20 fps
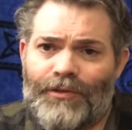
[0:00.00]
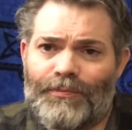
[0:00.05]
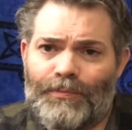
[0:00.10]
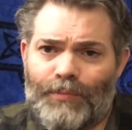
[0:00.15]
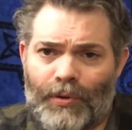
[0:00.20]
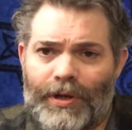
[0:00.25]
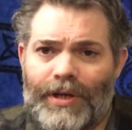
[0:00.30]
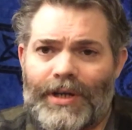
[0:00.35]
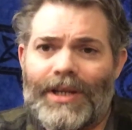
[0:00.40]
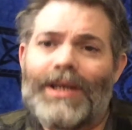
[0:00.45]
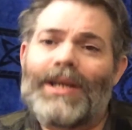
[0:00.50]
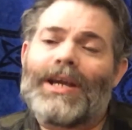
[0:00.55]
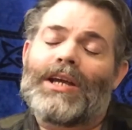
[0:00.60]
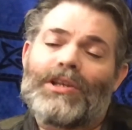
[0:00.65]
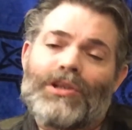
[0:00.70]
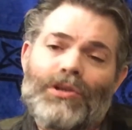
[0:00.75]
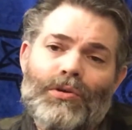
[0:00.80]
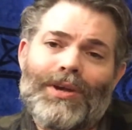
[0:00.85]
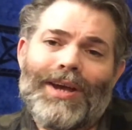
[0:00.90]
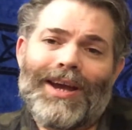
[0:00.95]
of pretty
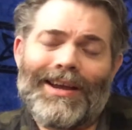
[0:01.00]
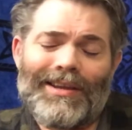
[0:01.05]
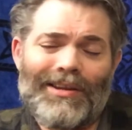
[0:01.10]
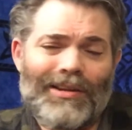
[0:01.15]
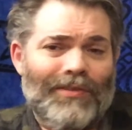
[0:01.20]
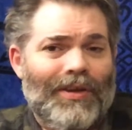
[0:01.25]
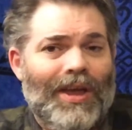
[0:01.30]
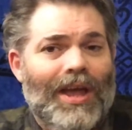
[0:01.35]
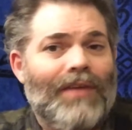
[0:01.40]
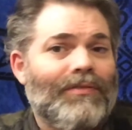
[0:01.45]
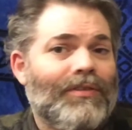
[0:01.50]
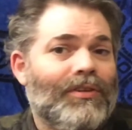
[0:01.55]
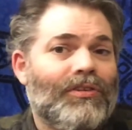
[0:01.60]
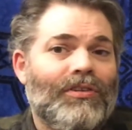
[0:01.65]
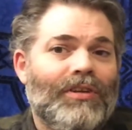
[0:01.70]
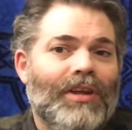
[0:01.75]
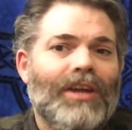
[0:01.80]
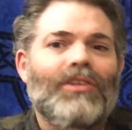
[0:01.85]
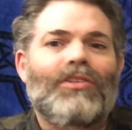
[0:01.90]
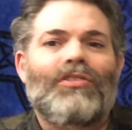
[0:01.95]
and you kind of have
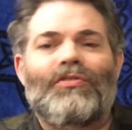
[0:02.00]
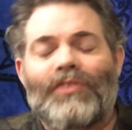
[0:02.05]
this nice